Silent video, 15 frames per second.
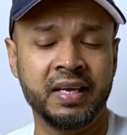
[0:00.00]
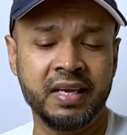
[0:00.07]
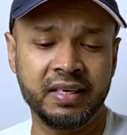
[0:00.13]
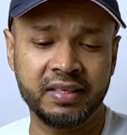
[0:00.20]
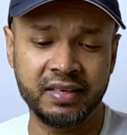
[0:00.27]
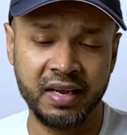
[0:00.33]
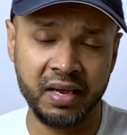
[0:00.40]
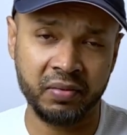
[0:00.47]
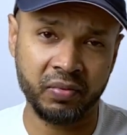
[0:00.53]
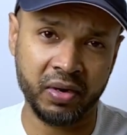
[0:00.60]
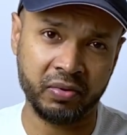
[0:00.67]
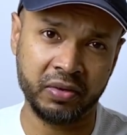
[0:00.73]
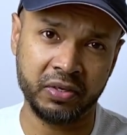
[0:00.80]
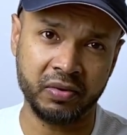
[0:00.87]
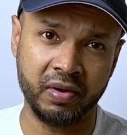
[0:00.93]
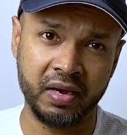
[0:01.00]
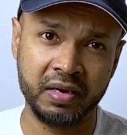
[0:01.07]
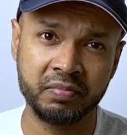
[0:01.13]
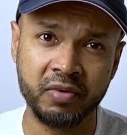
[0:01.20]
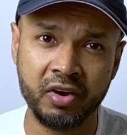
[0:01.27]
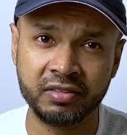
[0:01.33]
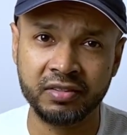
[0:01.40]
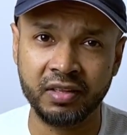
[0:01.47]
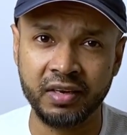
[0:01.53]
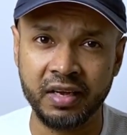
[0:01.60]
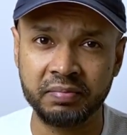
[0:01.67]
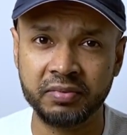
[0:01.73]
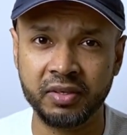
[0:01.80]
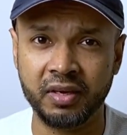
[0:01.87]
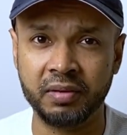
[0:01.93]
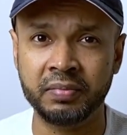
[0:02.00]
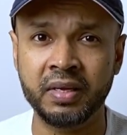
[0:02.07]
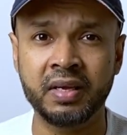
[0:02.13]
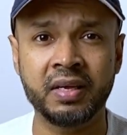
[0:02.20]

Today we're going to unbox the laptop,